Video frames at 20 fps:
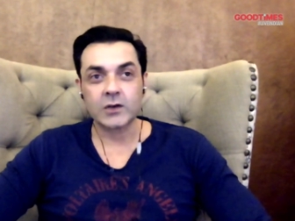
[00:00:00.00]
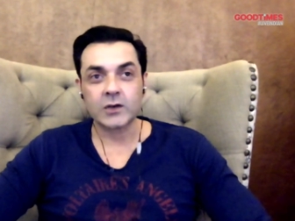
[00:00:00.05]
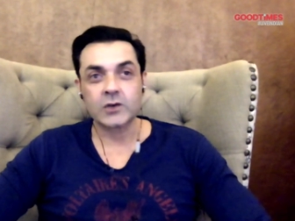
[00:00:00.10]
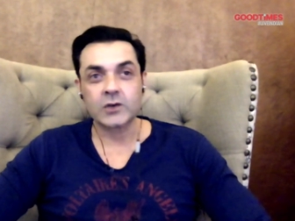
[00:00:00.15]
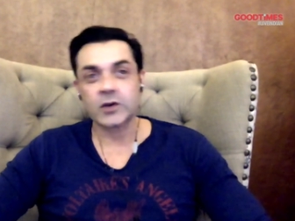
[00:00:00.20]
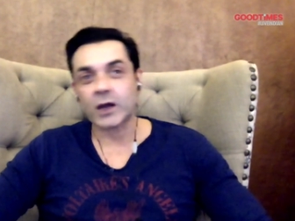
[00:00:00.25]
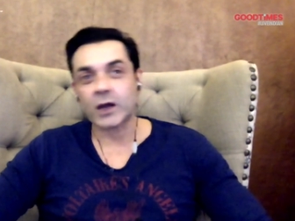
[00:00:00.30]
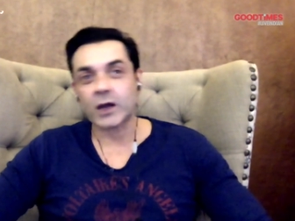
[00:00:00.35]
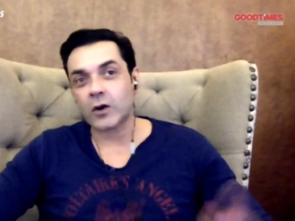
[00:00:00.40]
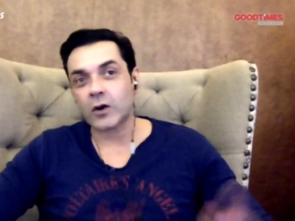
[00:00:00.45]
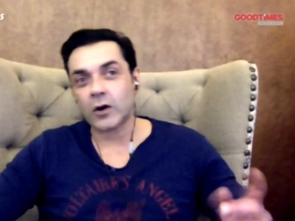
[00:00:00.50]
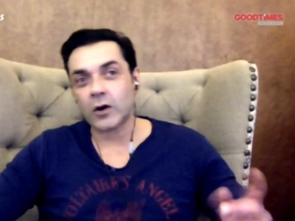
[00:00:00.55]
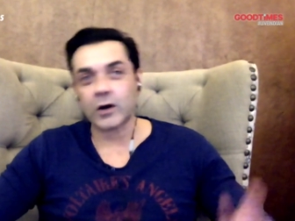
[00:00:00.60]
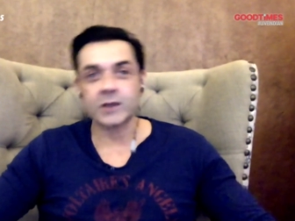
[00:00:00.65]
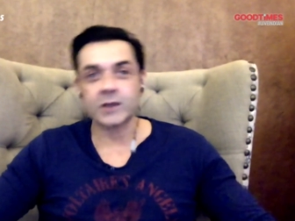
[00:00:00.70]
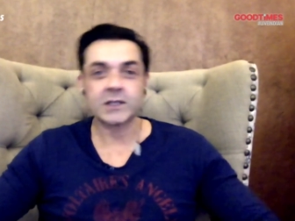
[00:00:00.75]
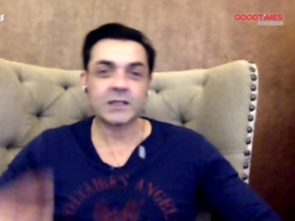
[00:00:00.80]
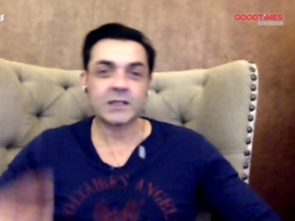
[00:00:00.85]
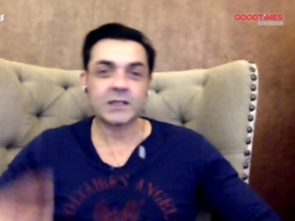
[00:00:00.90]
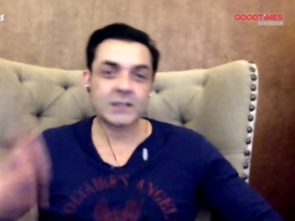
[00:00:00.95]
drug
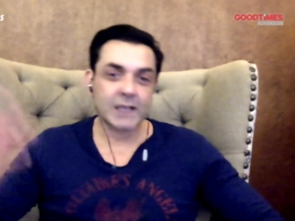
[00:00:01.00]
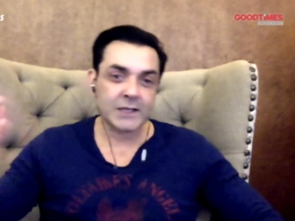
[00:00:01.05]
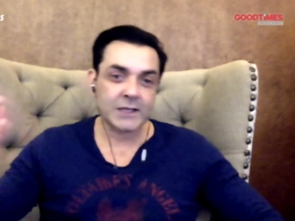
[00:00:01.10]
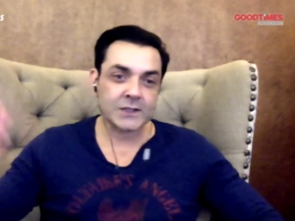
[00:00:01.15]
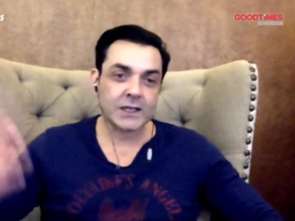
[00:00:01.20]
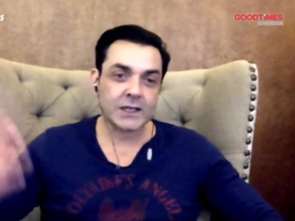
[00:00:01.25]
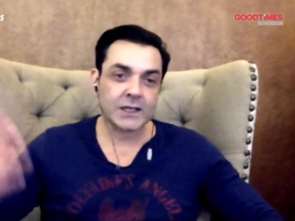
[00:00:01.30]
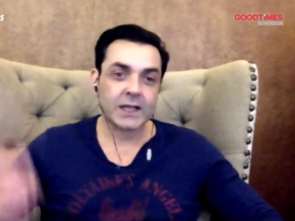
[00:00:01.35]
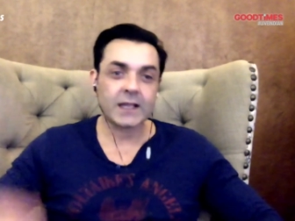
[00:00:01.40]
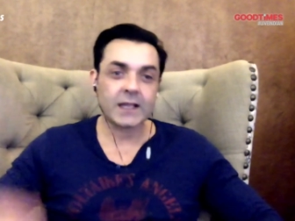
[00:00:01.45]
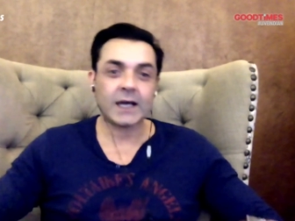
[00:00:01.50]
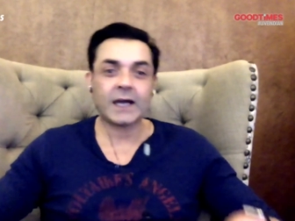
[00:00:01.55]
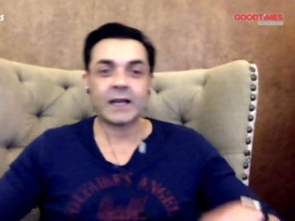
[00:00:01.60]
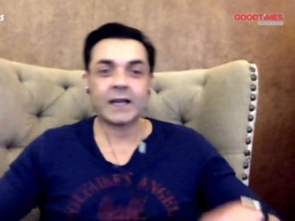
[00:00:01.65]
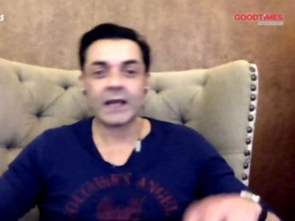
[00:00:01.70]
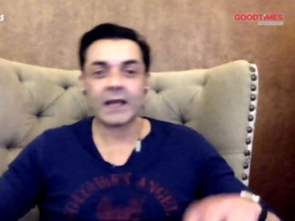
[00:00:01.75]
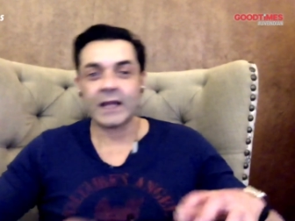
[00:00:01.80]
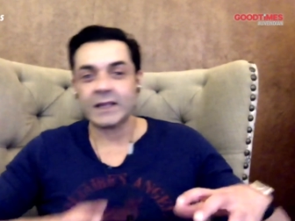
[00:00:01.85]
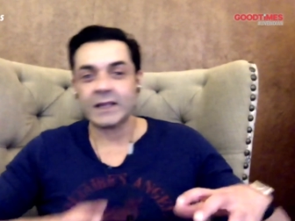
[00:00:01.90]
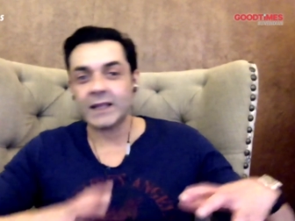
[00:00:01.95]
lords and things like that,
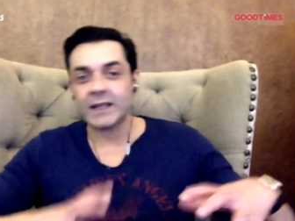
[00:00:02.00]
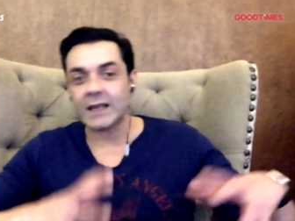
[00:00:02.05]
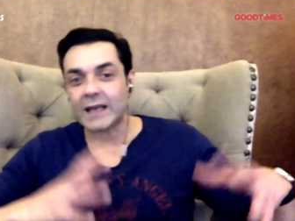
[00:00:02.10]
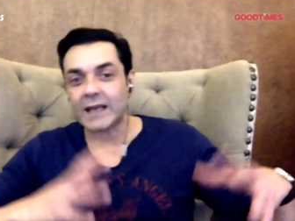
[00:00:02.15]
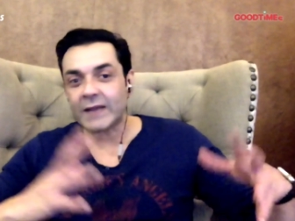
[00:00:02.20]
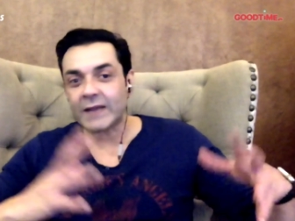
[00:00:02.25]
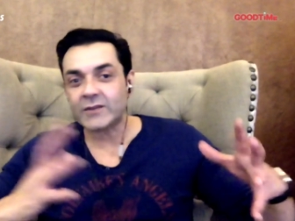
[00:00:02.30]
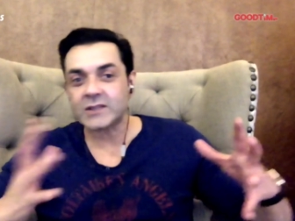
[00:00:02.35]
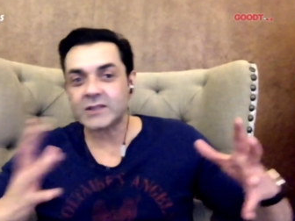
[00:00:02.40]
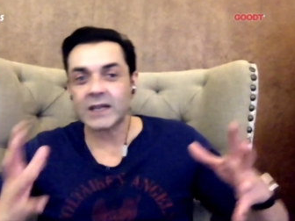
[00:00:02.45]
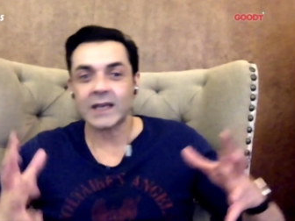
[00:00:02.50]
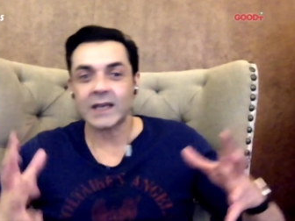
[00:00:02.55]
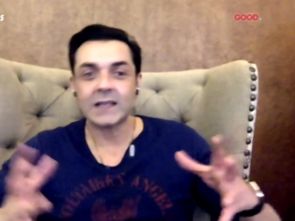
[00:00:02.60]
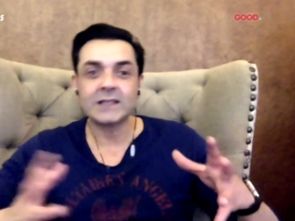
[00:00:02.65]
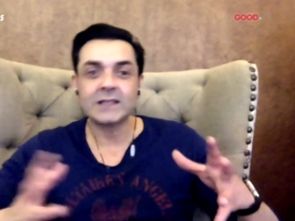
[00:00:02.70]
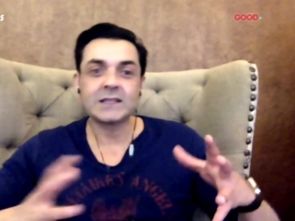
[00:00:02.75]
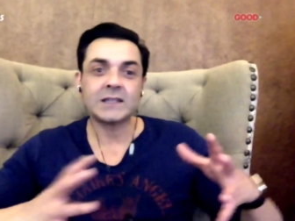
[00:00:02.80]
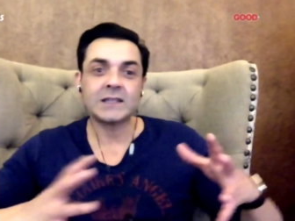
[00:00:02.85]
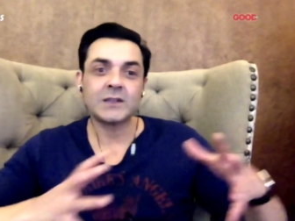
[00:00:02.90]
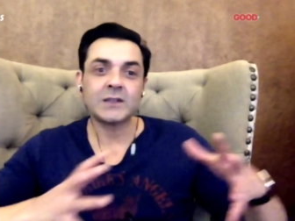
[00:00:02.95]
and their
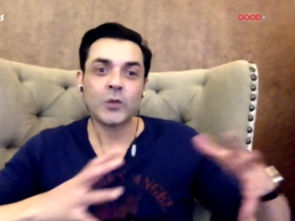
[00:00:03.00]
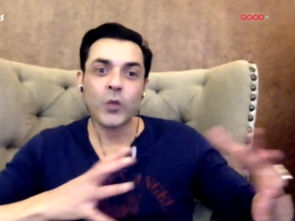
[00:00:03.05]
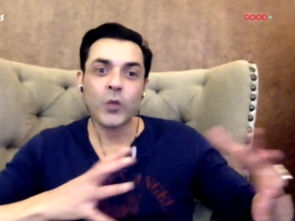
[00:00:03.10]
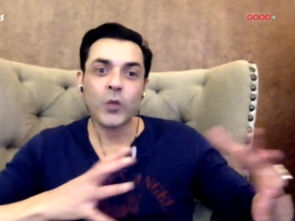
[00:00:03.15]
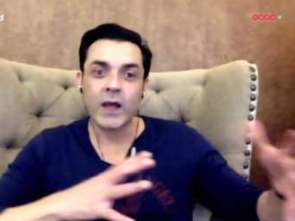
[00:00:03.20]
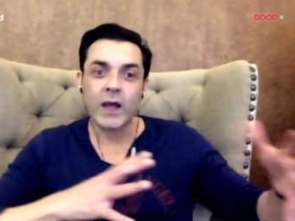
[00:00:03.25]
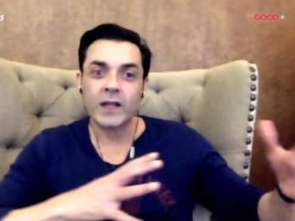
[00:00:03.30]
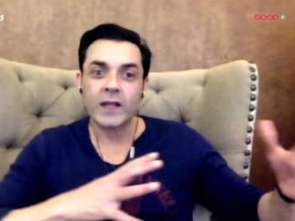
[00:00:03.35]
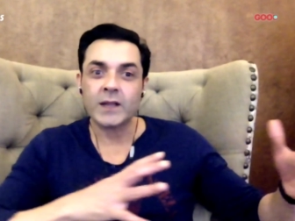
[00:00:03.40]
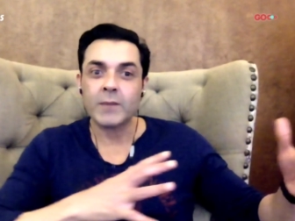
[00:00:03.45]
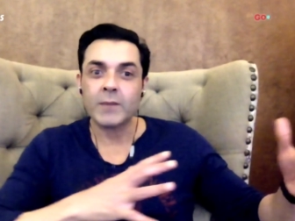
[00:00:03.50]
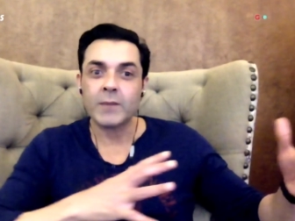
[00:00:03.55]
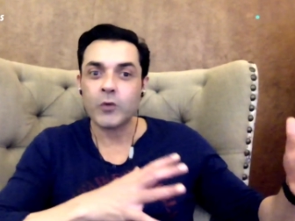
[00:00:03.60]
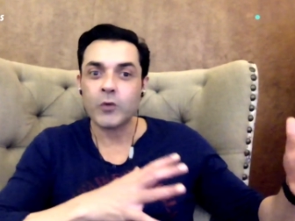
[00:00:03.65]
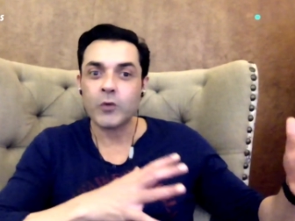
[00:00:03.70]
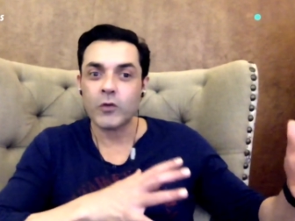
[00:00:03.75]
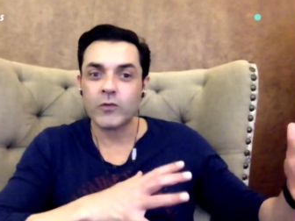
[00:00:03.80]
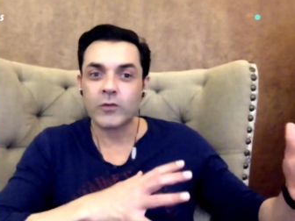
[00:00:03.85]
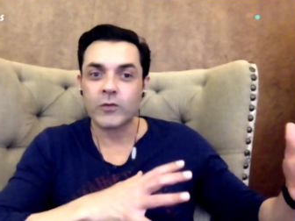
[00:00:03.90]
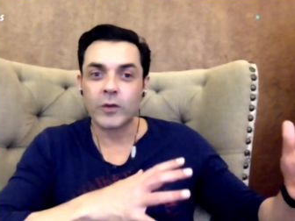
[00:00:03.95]
lifestyles and the way they
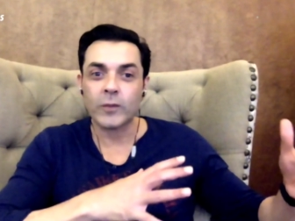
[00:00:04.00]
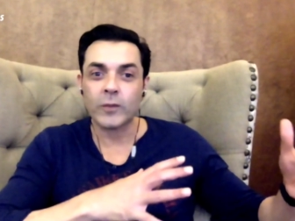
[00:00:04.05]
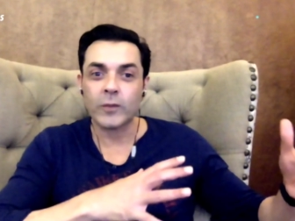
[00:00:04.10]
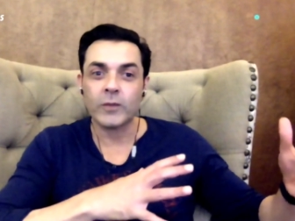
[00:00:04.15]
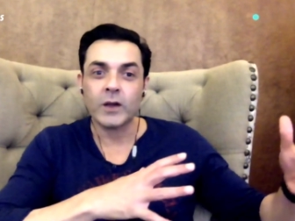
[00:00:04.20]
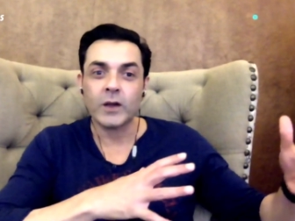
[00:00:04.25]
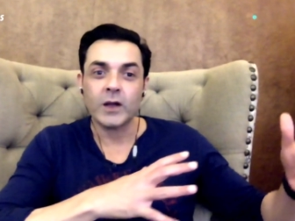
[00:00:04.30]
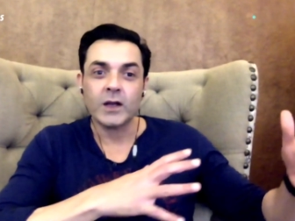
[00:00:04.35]
move from